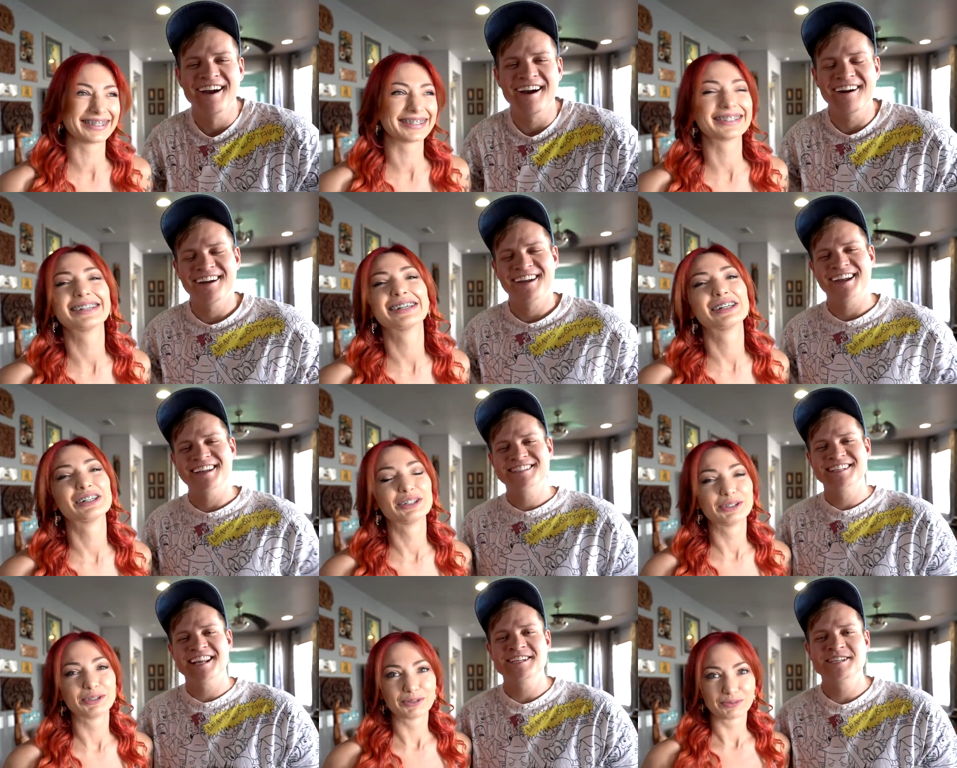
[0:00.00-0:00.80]
Speaker 1: right,
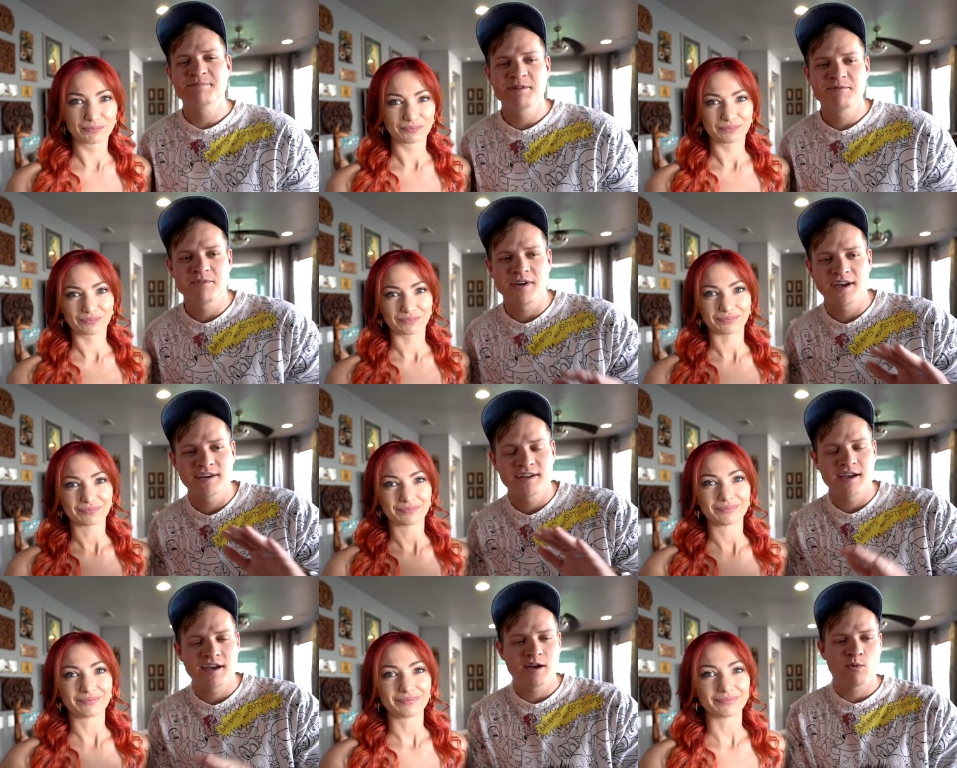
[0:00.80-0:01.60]
guys, today should be
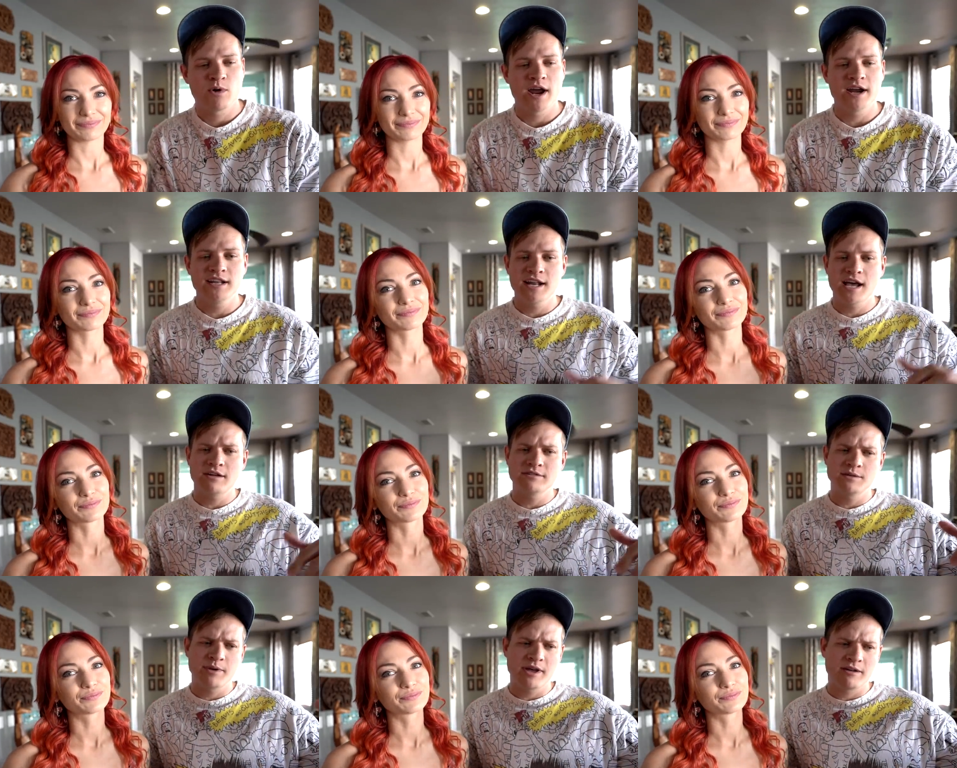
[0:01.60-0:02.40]
fun. Uh, we're heading
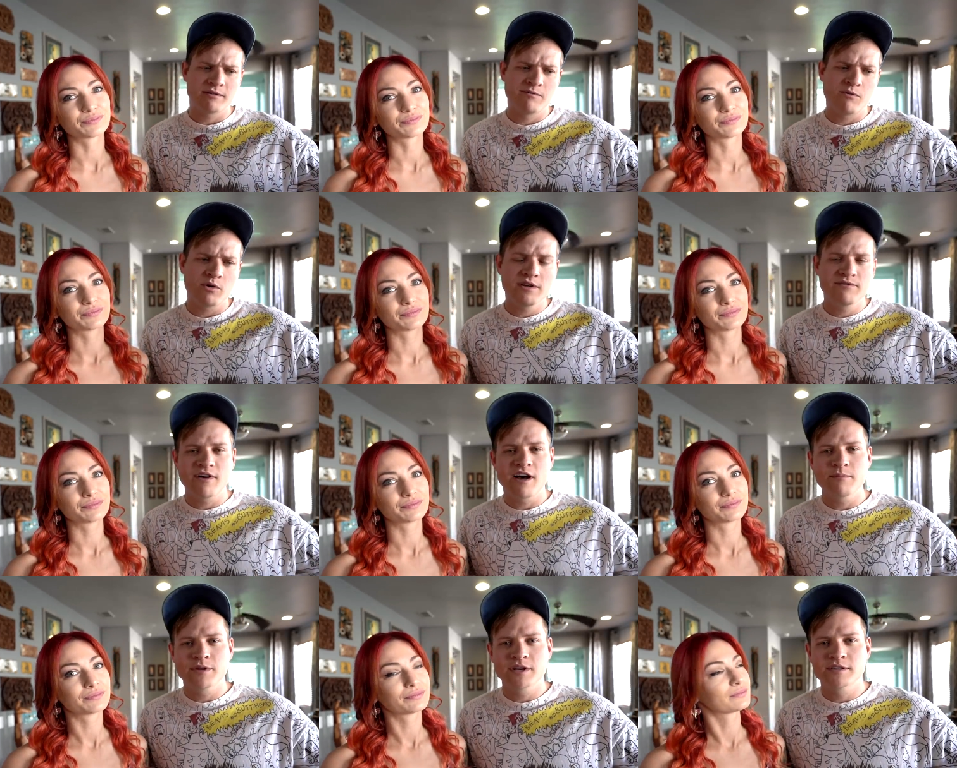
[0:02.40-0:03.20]
out about
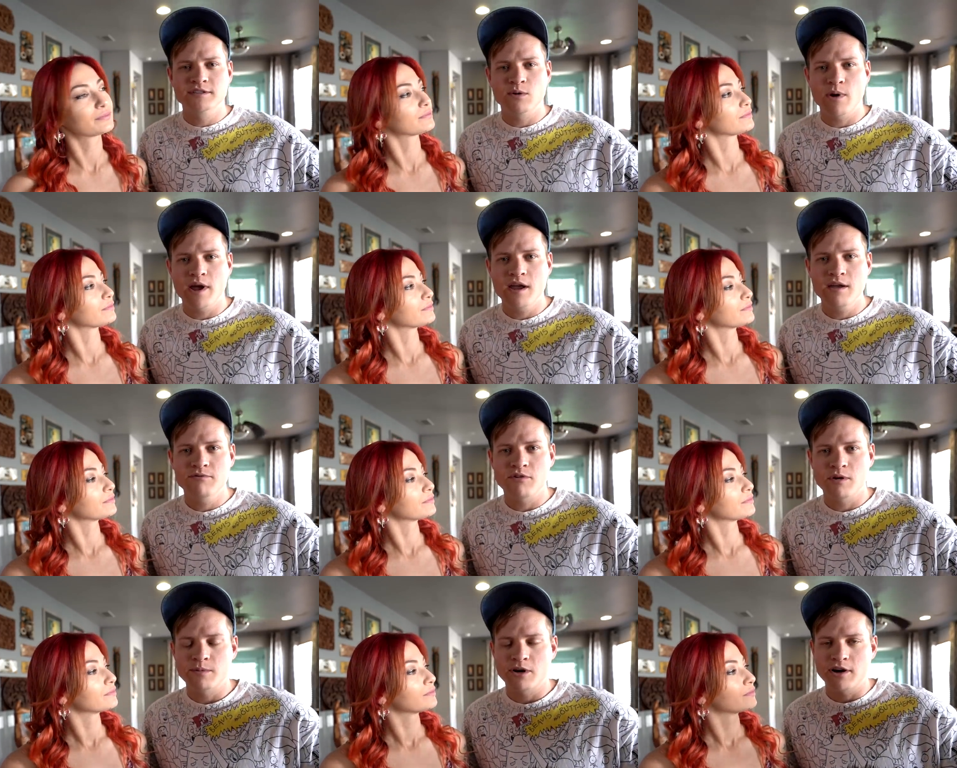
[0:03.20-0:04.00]
45 minutes
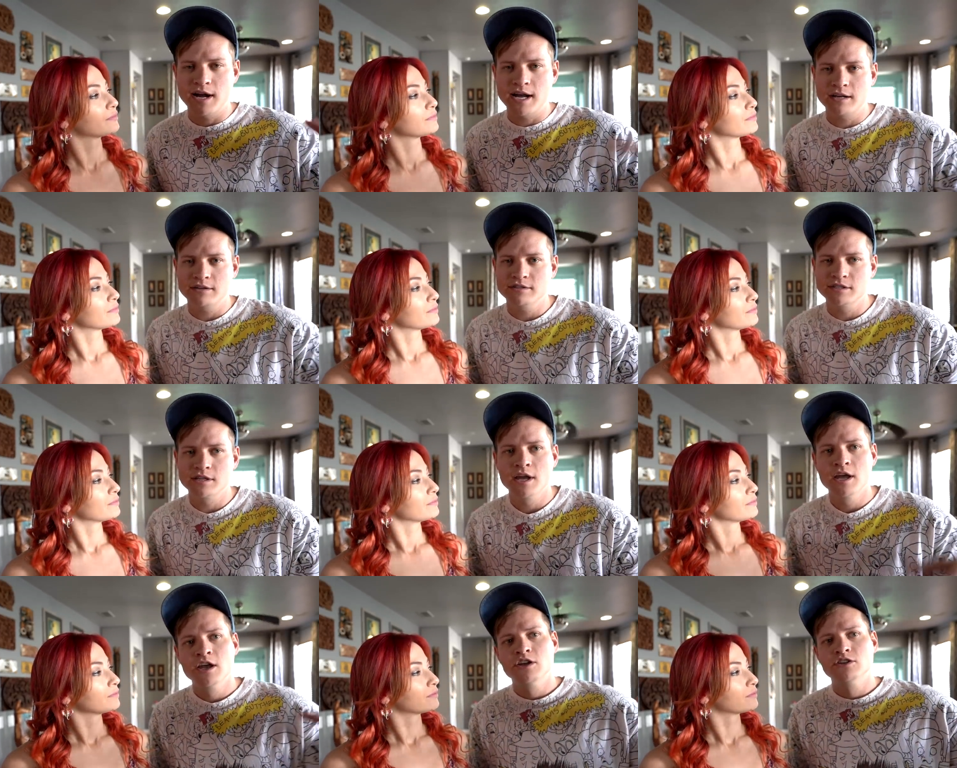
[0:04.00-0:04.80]
away from our house